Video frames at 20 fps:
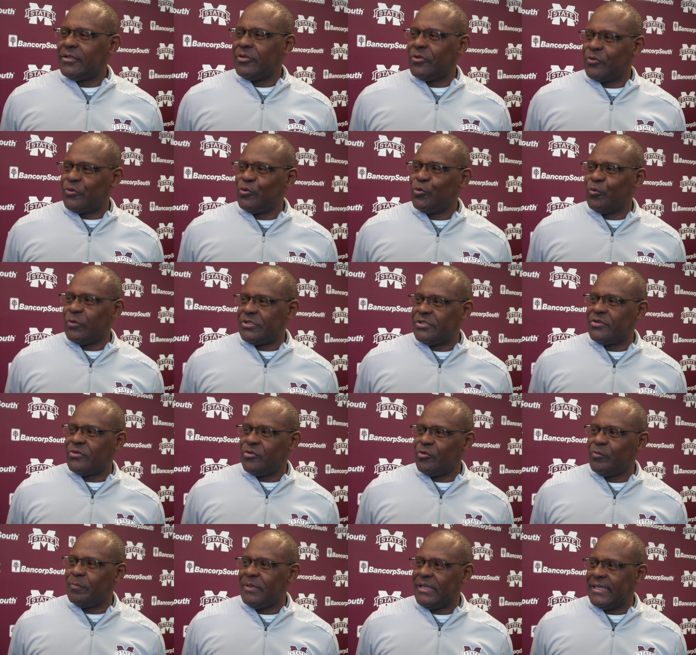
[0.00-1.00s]
you know, do what you
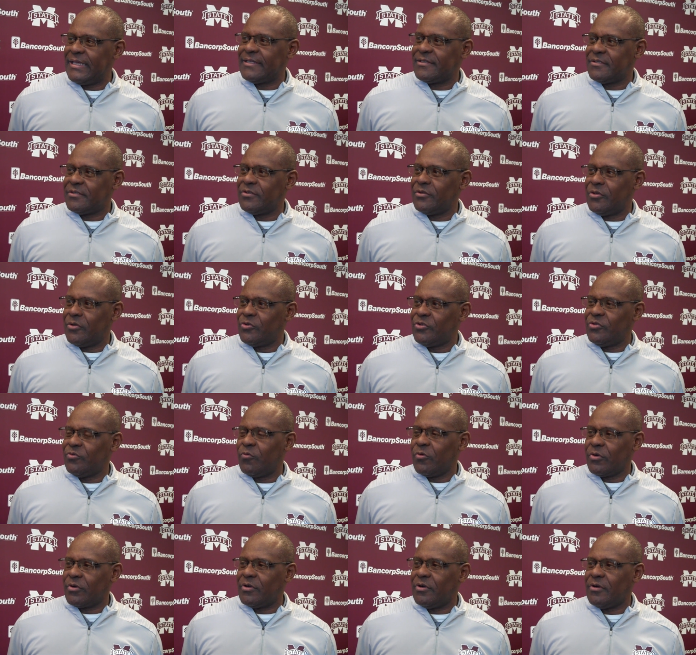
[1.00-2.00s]
do best. You know,
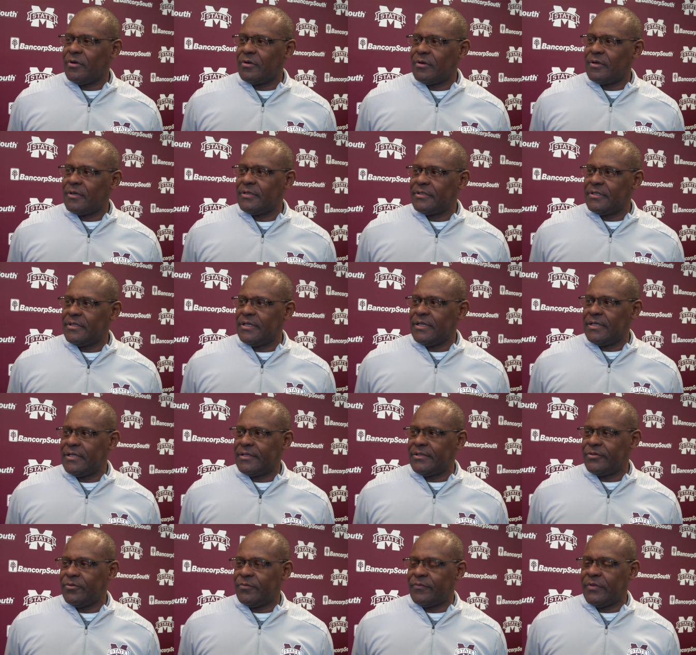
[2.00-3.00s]
you work hard.
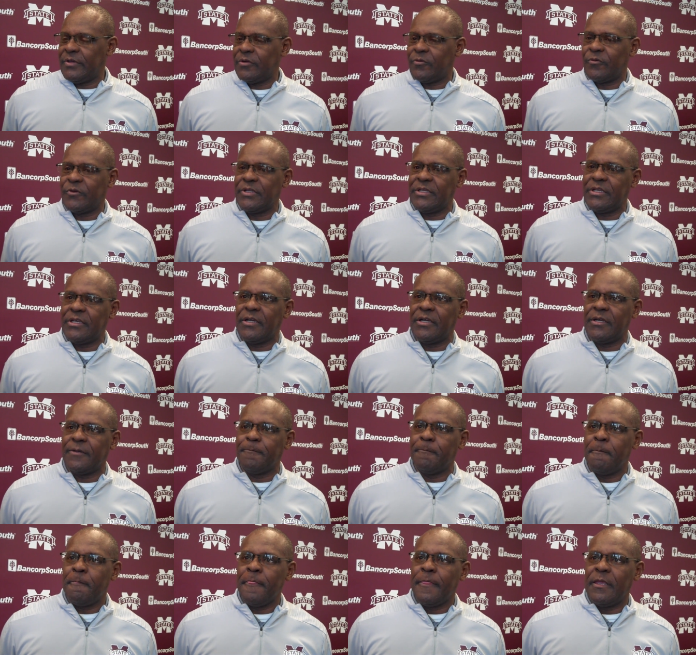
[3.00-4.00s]
Uh, you're very uh,
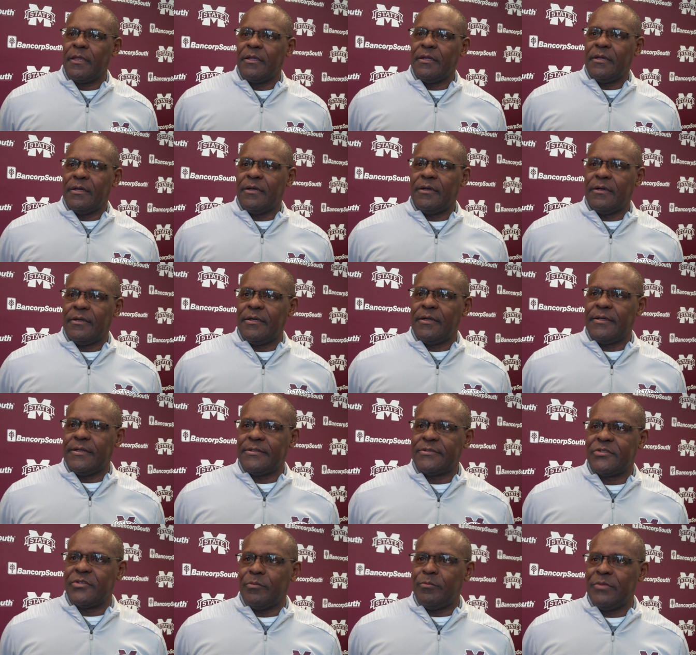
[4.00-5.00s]

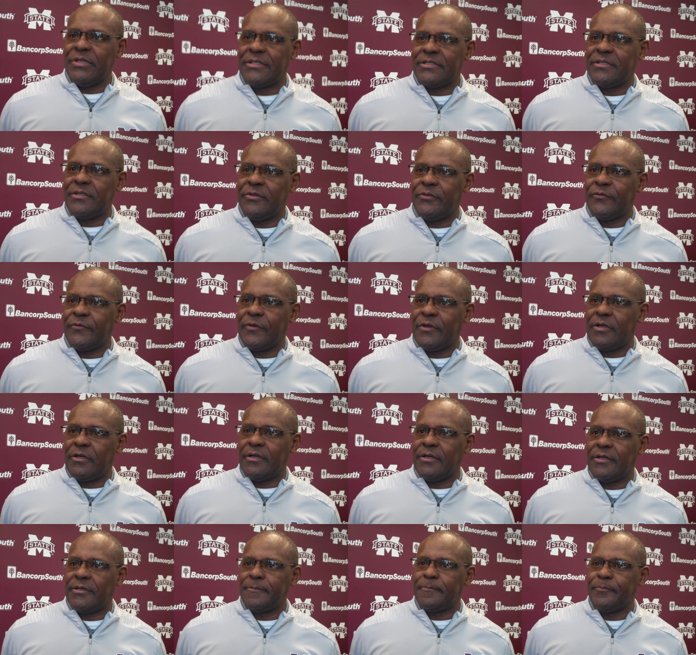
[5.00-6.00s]
uh, submissive
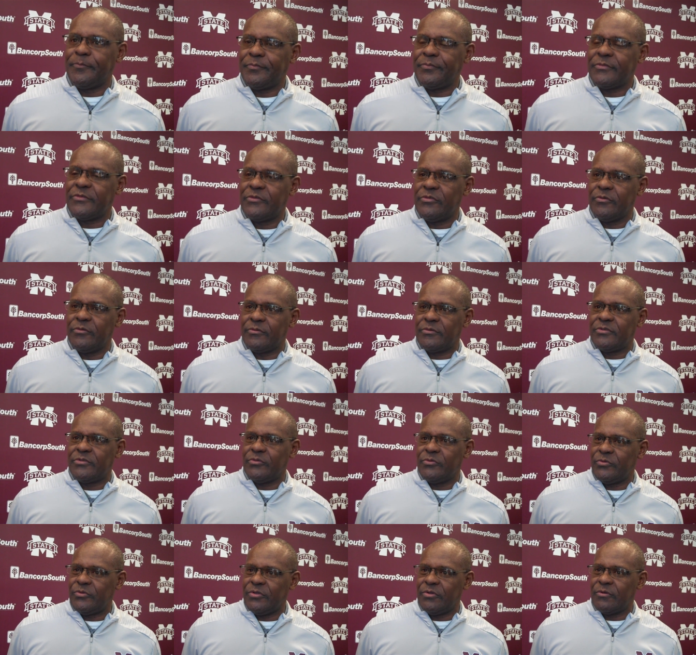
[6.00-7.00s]
to,
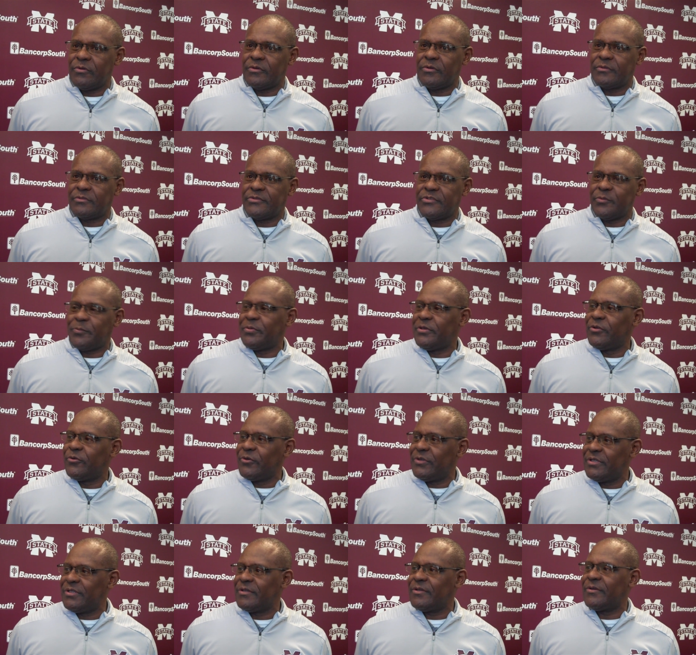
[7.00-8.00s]
to your
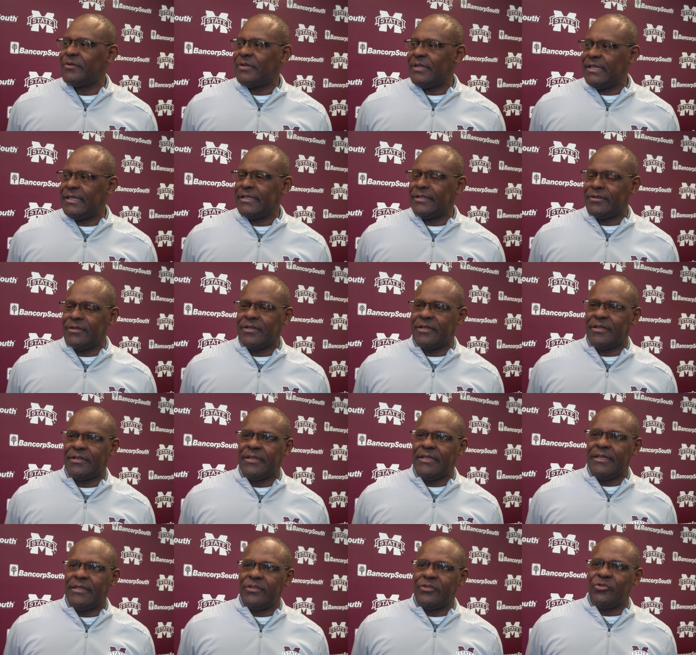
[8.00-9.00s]
superior, and uh,
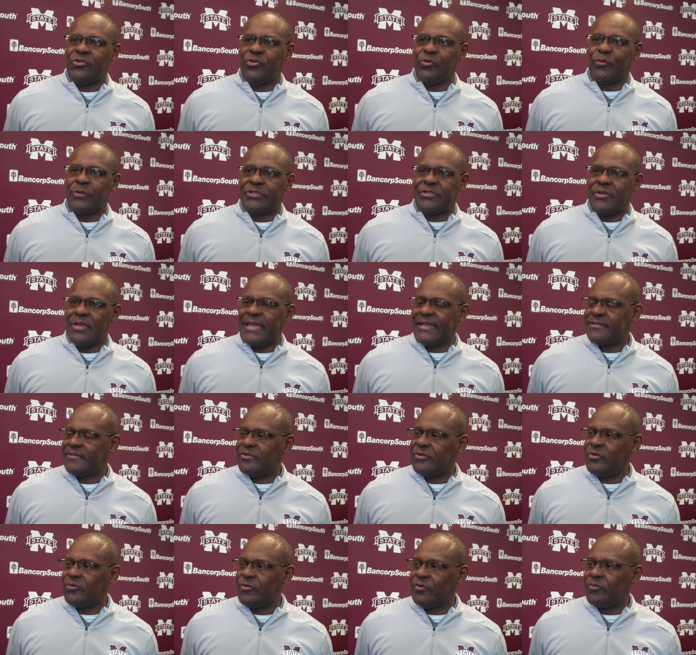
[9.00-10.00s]
you do what you're
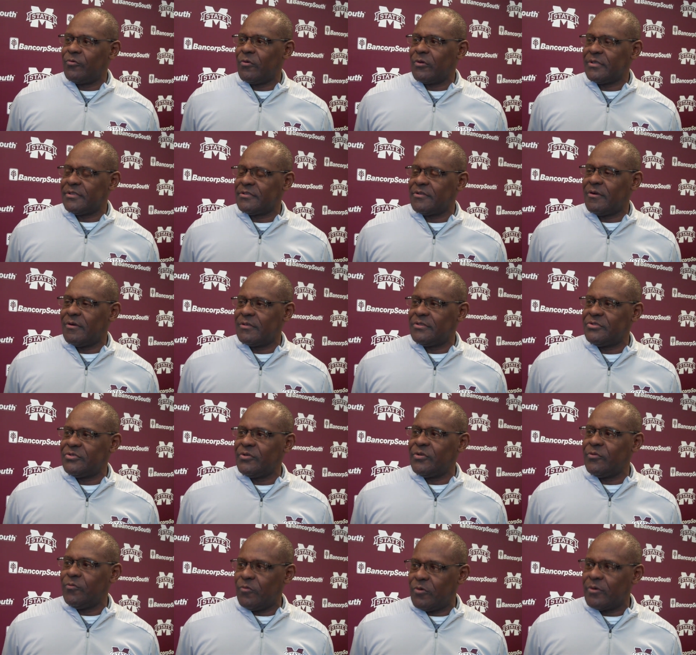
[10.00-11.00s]
asked to do and work as hard as
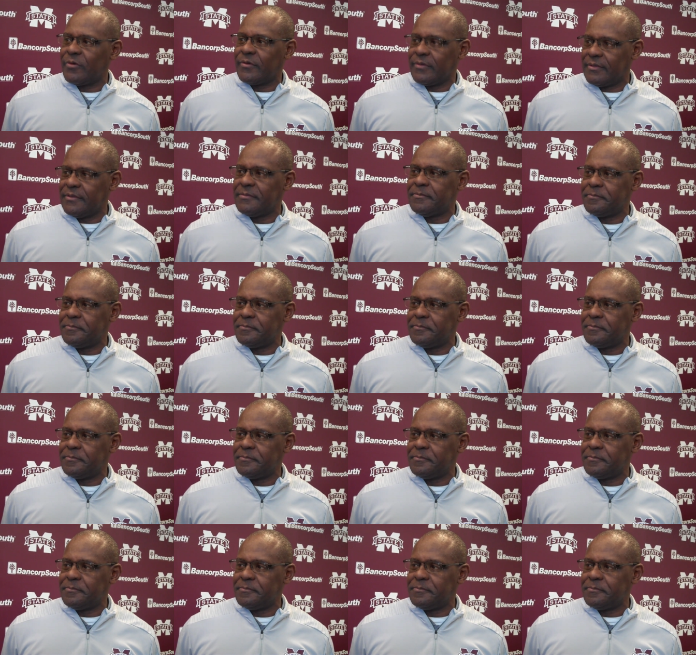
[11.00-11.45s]
you can work.